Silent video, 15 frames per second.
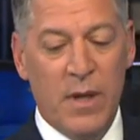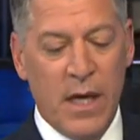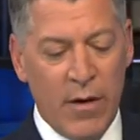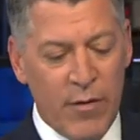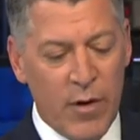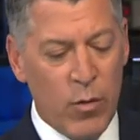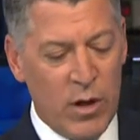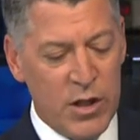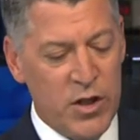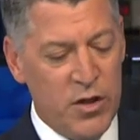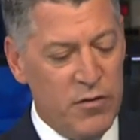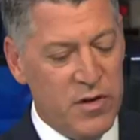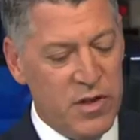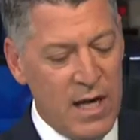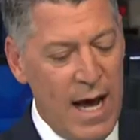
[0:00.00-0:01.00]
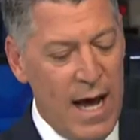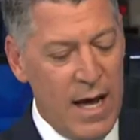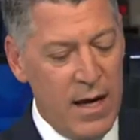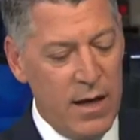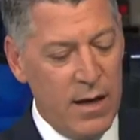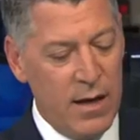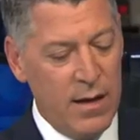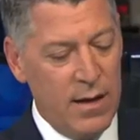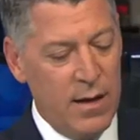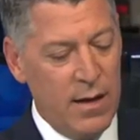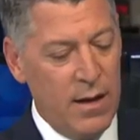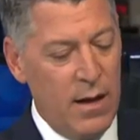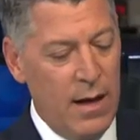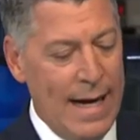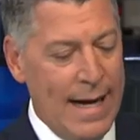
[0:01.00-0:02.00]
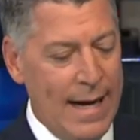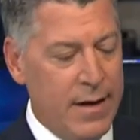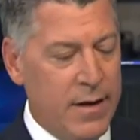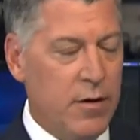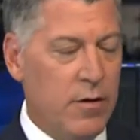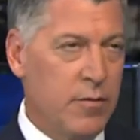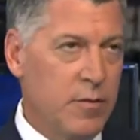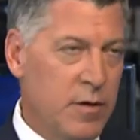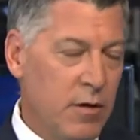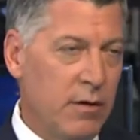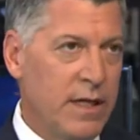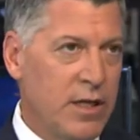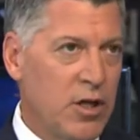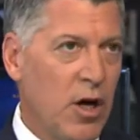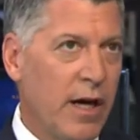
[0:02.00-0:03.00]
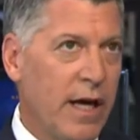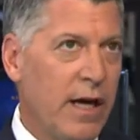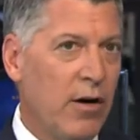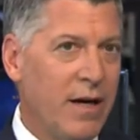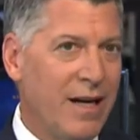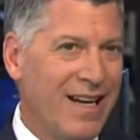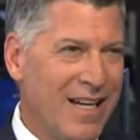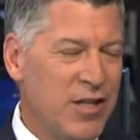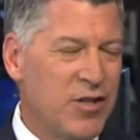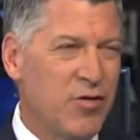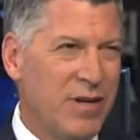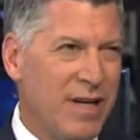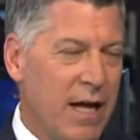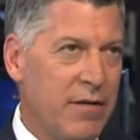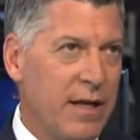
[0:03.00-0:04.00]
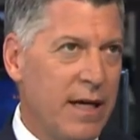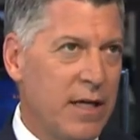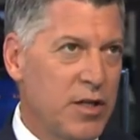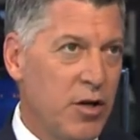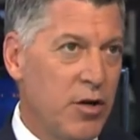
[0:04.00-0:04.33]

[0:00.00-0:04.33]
Given what you've said, and you're certainly talking on an intraday thing, right.